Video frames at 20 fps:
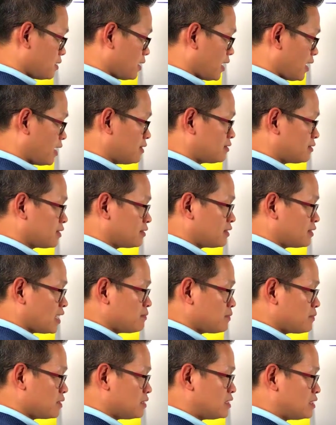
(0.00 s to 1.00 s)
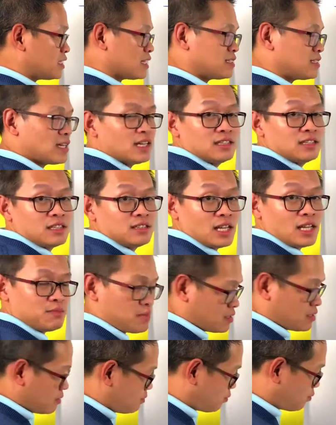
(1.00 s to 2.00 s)
entertainment, just
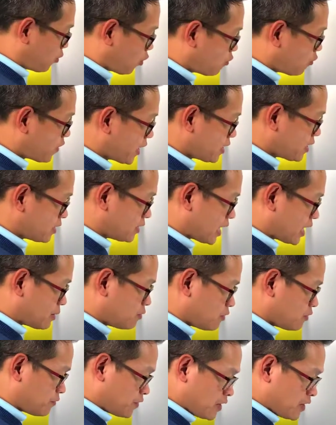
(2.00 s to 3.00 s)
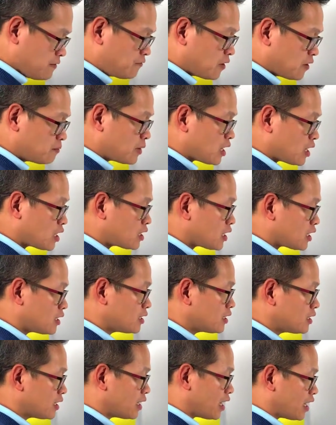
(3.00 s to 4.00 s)
entertainment. Provide them with
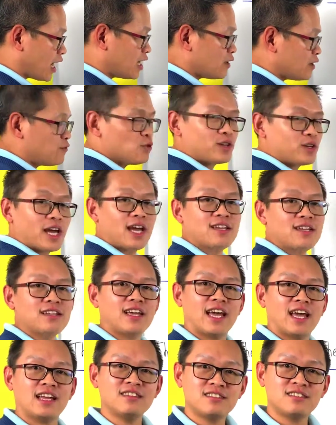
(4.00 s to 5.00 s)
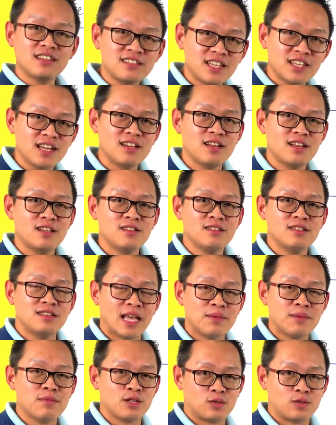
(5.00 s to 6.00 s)
information, and if you can, entertain
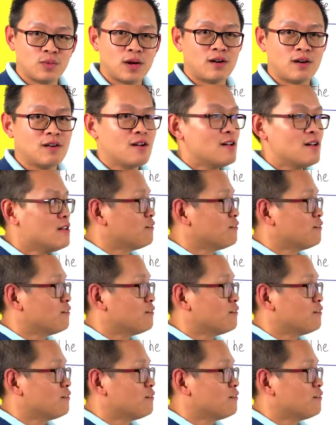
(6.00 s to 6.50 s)
them as well.